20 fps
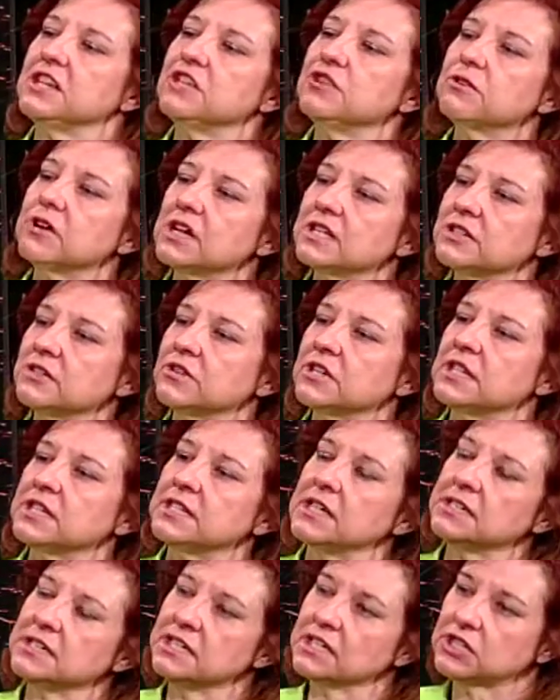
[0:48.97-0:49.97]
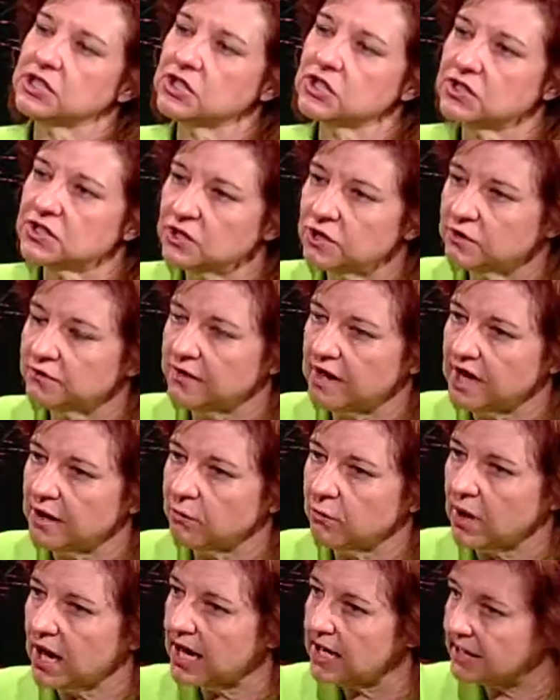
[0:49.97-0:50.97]
And you guys are conducting a
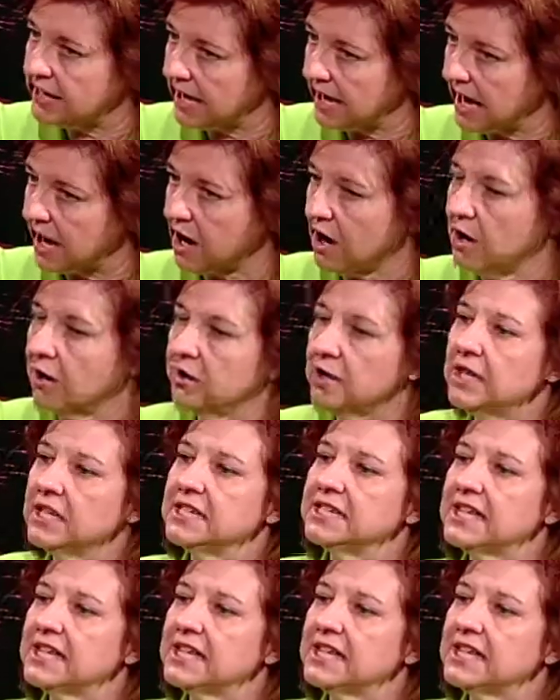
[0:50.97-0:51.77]
survey right now